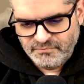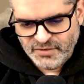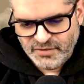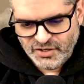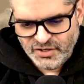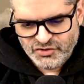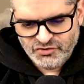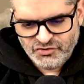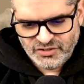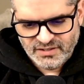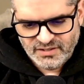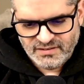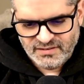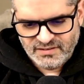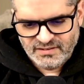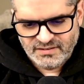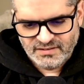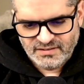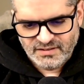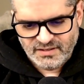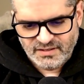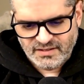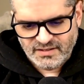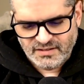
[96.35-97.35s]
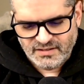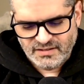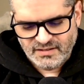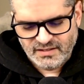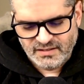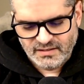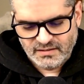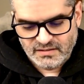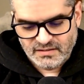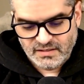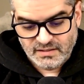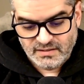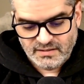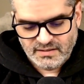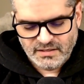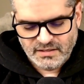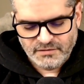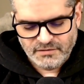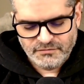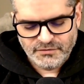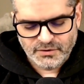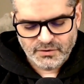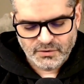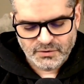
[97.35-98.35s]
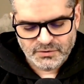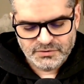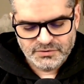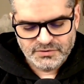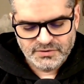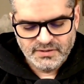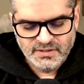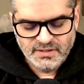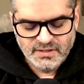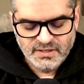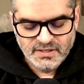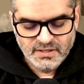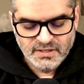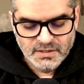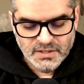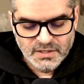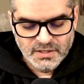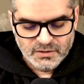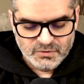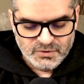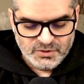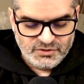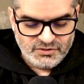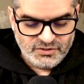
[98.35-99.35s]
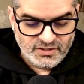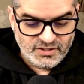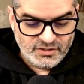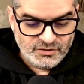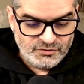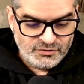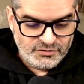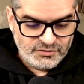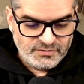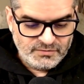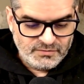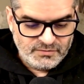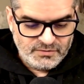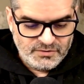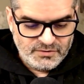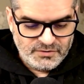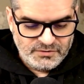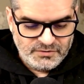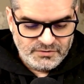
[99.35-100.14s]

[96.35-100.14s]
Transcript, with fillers: pungent and, and, and difficult, which is